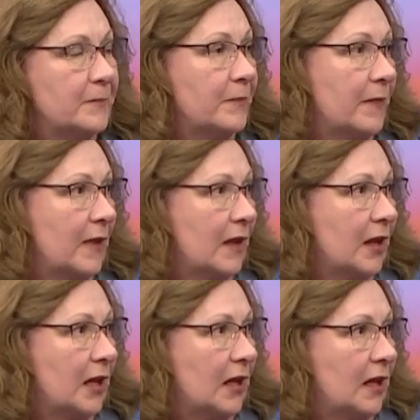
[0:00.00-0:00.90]

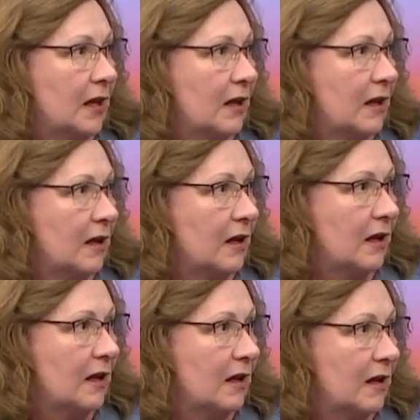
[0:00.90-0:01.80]

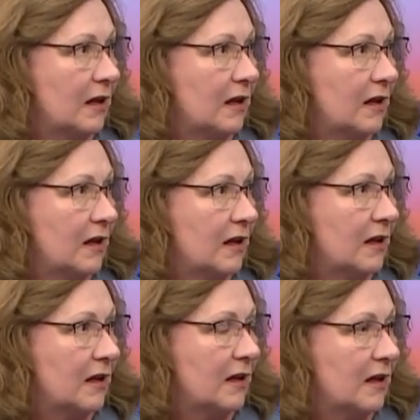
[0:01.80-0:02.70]

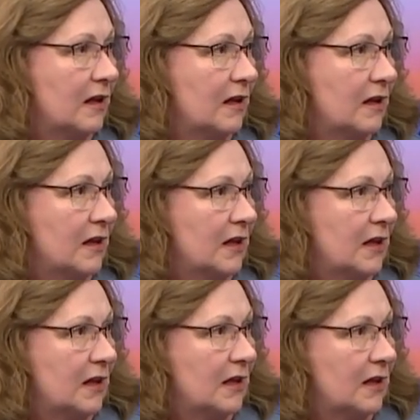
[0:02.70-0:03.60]

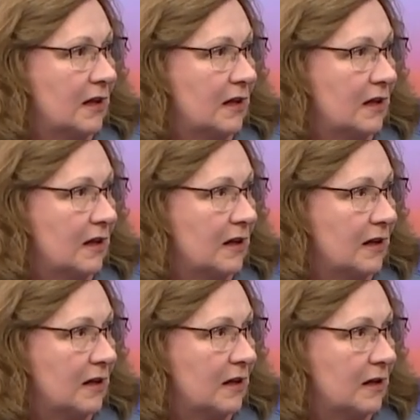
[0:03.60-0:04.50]

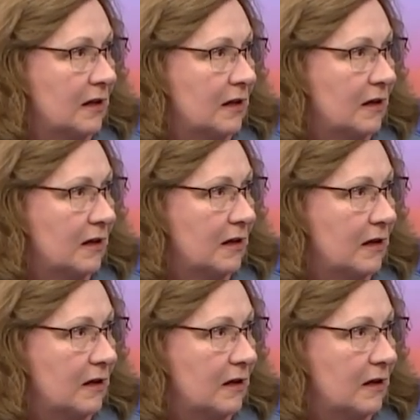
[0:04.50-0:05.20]
The person shown says nothing.